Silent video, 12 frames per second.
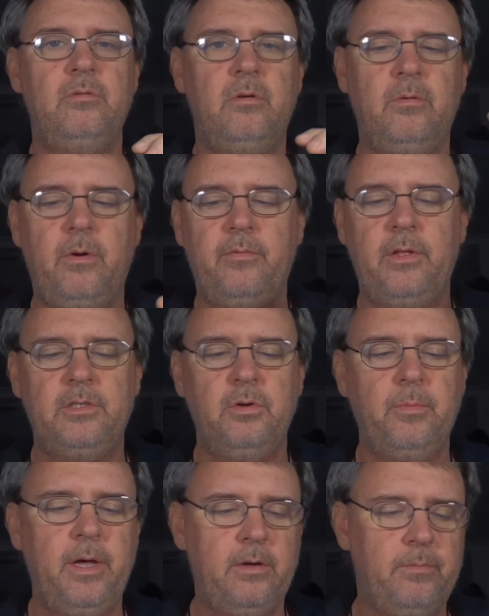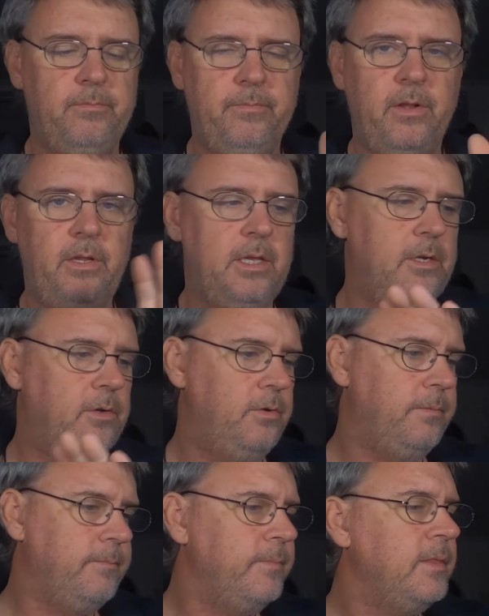I wonder if they still make them. I think they
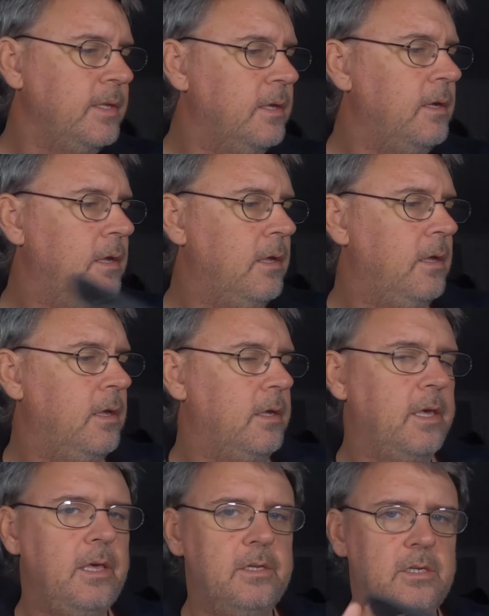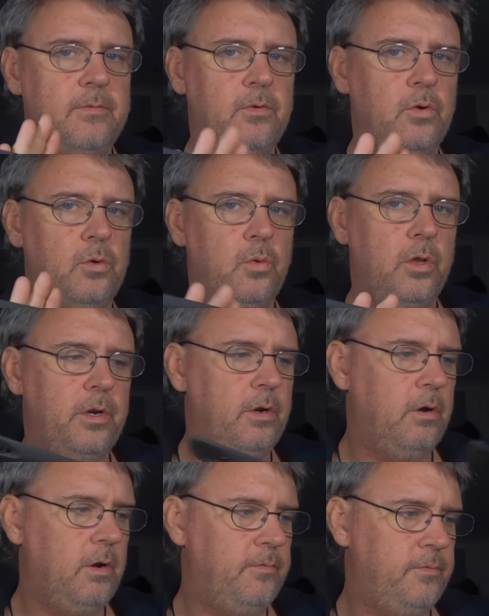do. Get yourself a good quality
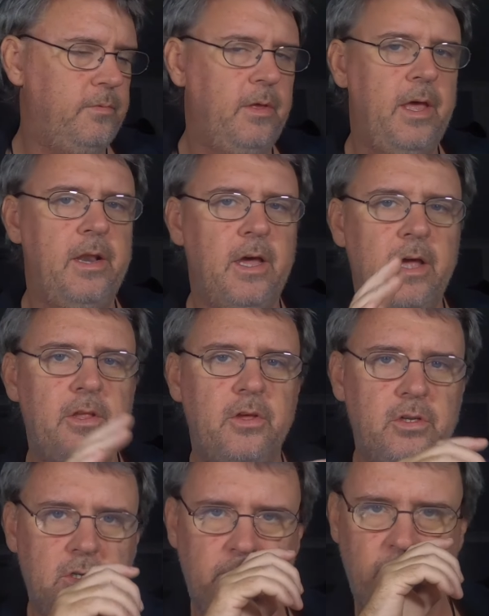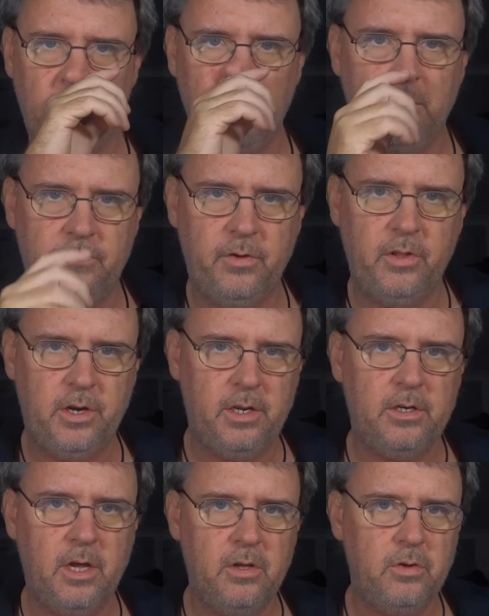knife, and only use it for
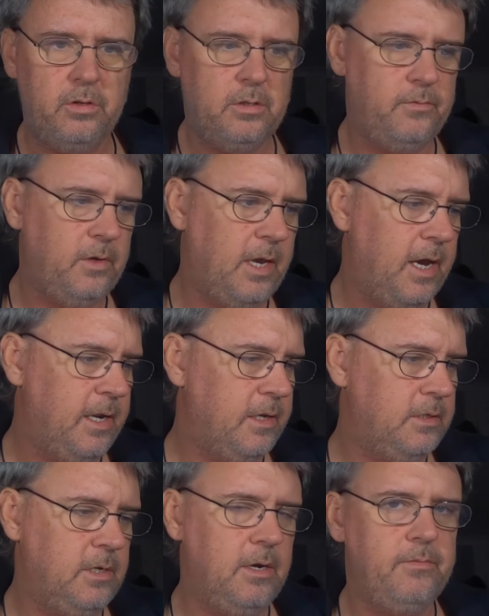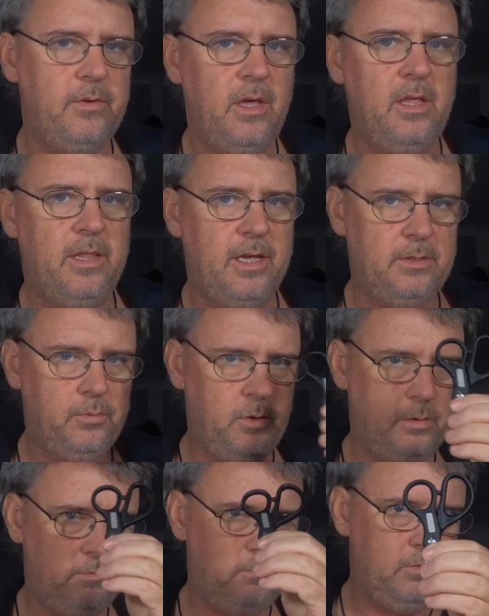filleting. Don't use it for cutting and stuff. That's
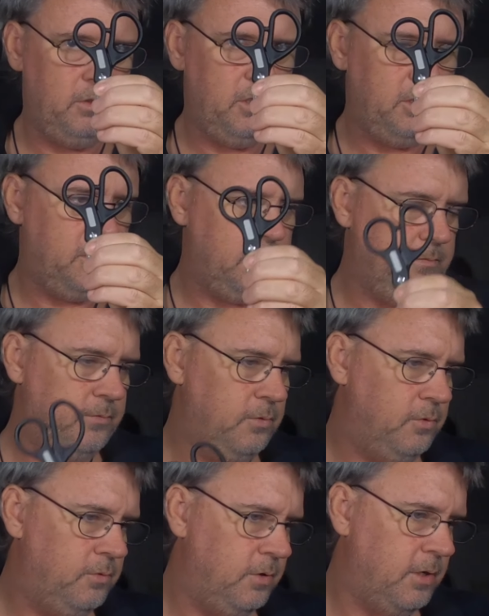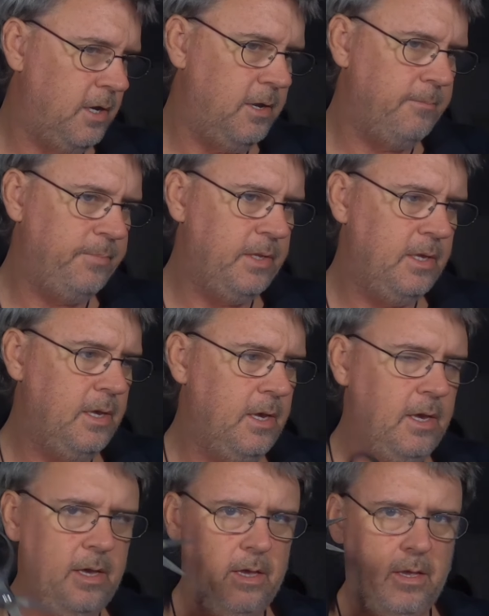what the scissors are for, okay?
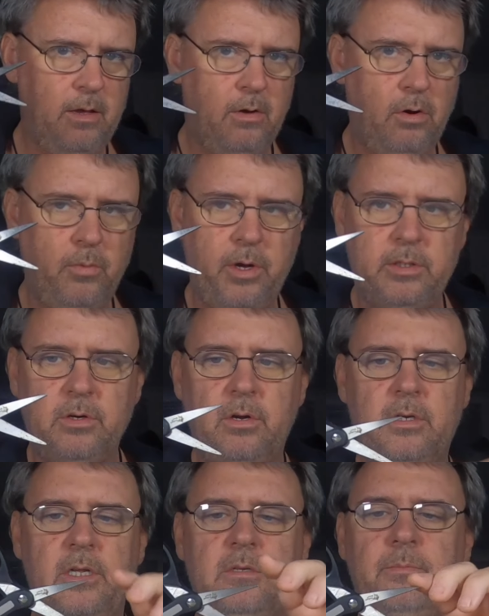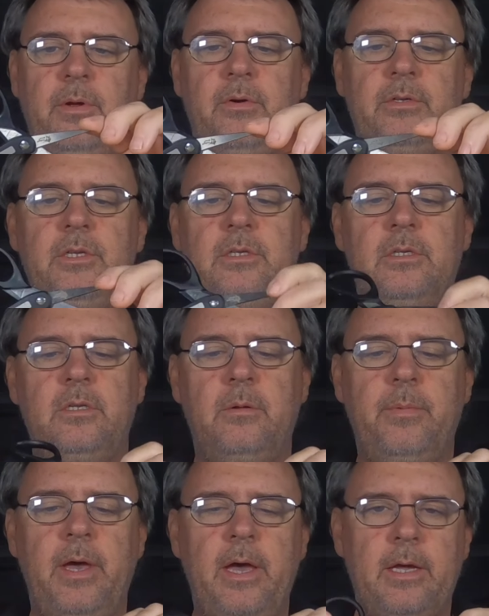Always got a decent pair of scissors in the
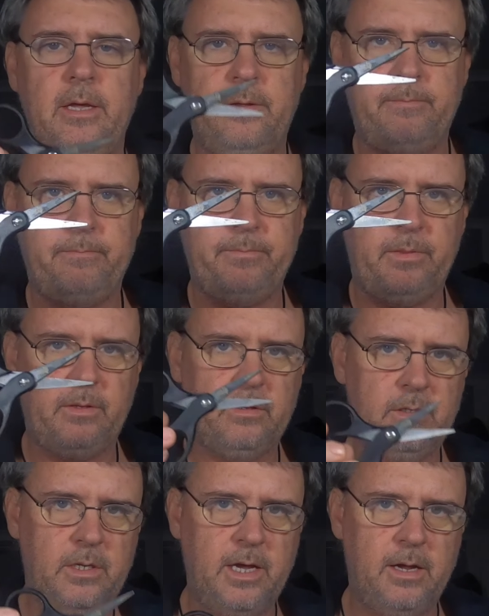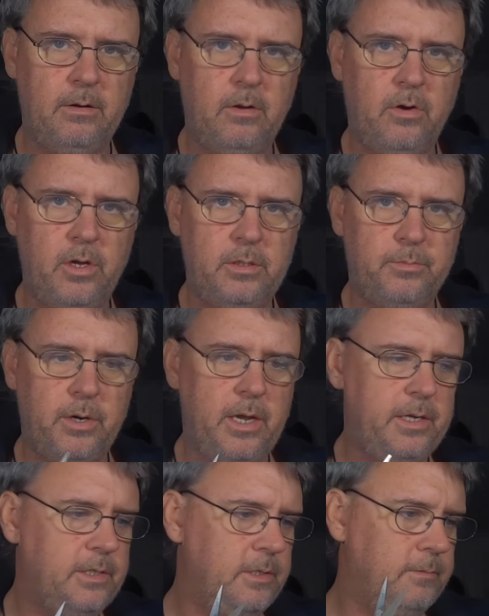bag to cut lines,
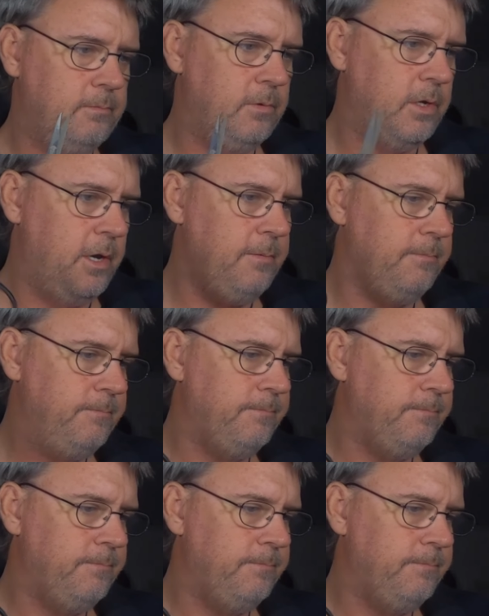braids, okay?